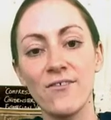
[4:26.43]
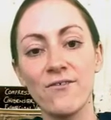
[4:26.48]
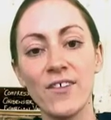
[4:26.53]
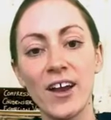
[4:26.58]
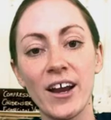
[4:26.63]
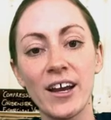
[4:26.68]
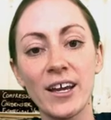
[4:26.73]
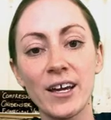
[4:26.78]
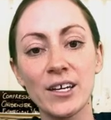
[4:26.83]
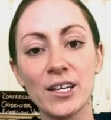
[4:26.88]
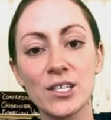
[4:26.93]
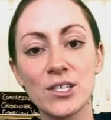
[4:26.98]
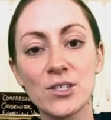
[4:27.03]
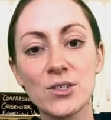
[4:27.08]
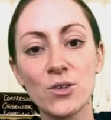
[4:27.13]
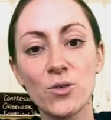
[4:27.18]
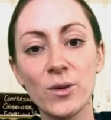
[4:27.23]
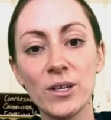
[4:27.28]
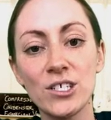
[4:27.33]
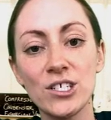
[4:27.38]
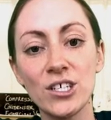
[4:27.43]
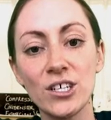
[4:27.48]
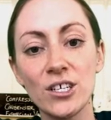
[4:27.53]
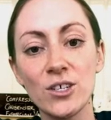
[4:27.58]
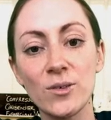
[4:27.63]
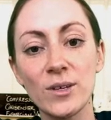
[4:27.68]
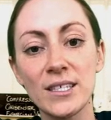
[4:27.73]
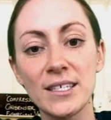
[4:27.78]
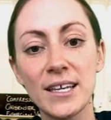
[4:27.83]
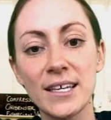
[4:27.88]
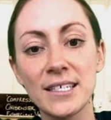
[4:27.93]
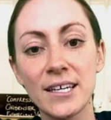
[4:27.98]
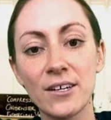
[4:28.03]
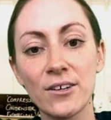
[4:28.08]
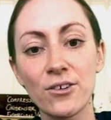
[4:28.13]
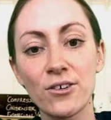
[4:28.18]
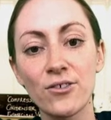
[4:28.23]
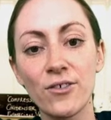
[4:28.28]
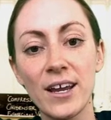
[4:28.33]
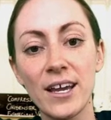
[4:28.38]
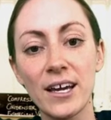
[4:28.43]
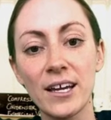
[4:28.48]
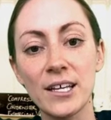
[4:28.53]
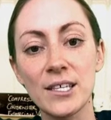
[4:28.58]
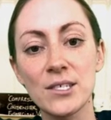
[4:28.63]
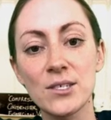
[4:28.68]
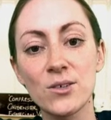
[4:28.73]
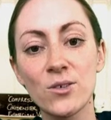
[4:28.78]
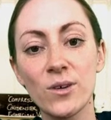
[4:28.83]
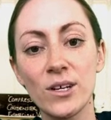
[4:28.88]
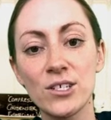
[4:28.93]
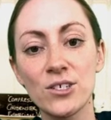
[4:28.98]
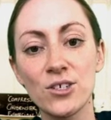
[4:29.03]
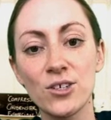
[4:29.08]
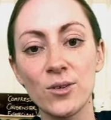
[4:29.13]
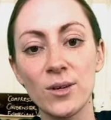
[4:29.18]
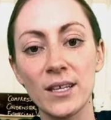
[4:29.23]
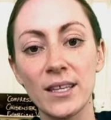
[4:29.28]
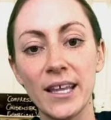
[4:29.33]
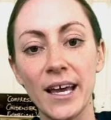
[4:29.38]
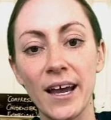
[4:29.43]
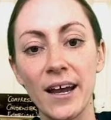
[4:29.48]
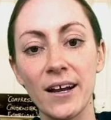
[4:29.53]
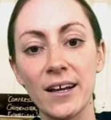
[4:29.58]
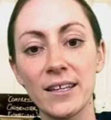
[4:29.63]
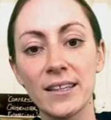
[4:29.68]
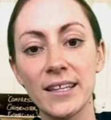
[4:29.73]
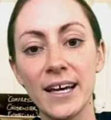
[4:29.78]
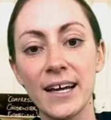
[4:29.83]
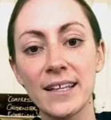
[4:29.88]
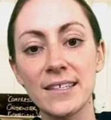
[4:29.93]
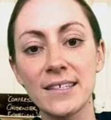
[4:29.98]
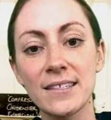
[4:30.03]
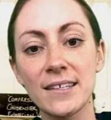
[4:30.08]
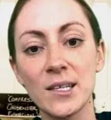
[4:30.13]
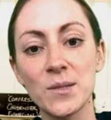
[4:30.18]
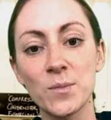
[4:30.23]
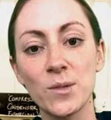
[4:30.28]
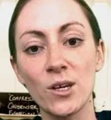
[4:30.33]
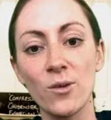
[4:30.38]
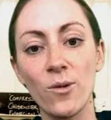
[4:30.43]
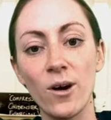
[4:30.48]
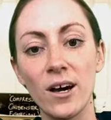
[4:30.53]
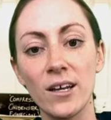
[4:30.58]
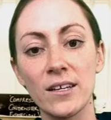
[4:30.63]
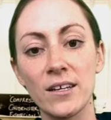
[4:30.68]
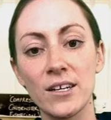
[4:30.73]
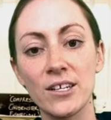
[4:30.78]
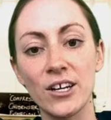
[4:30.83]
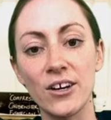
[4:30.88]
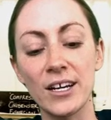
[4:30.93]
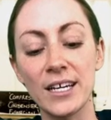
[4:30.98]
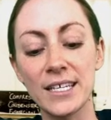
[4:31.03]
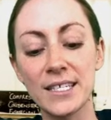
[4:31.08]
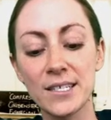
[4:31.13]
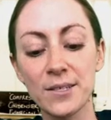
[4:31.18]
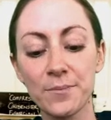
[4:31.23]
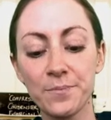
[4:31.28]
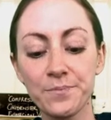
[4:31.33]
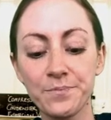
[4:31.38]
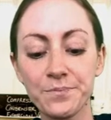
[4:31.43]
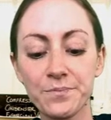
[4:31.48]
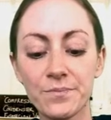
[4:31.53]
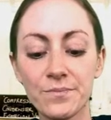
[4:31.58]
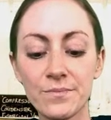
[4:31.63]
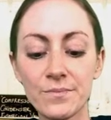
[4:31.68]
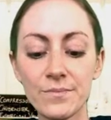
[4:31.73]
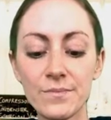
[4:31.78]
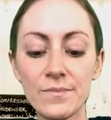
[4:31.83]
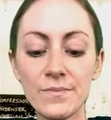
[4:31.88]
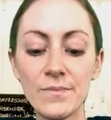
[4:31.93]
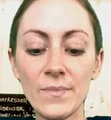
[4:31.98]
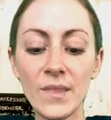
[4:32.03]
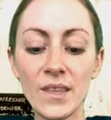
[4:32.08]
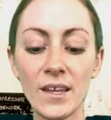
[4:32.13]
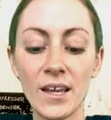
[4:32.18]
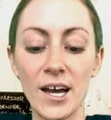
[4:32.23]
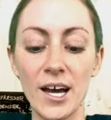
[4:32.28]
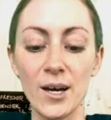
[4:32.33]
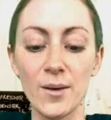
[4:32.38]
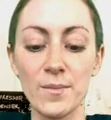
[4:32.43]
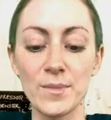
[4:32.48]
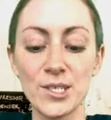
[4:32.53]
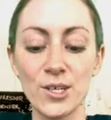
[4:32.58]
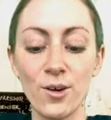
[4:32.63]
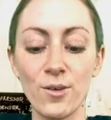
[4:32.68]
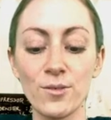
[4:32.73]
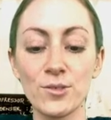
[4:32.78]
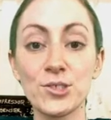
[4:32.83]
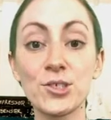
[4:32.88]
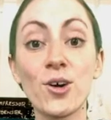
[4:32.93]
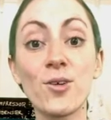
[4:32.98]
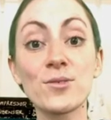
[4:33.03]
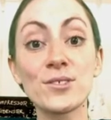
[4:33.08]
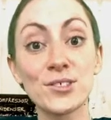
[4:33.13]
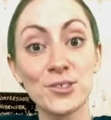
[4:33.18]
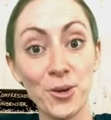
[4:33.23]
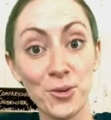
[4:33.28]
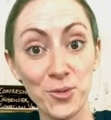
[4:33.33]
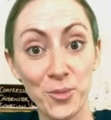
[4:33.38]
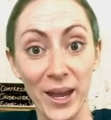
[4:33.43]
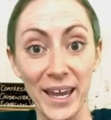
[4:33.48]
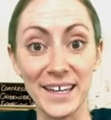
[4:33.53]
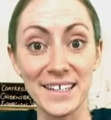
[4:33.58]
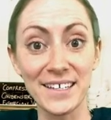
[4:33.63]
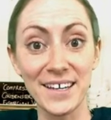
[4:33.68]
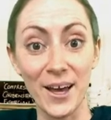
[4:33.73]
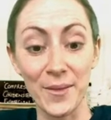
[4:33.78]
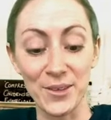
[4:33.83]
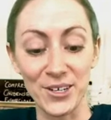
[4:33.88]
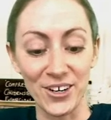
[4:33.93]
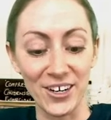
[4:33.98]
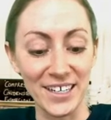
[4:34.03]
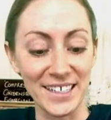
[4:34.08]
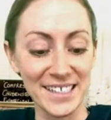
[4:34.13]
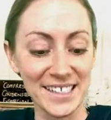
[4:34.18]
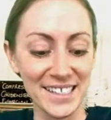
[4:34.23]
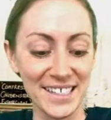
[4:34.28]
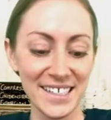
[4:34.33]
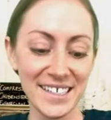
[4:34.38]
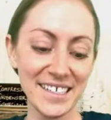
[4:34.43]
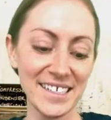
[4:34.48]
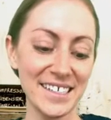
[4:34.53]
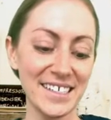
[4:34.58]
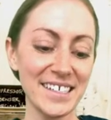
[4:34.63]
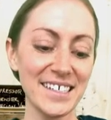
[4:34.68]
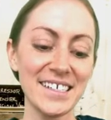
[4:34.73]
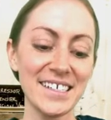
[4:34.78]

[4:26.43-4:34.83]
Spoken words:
and very kind of squidgy. You can see it's got a great kind of squidge to it there. That's what you want in a Duris. So don't wait on the Duris.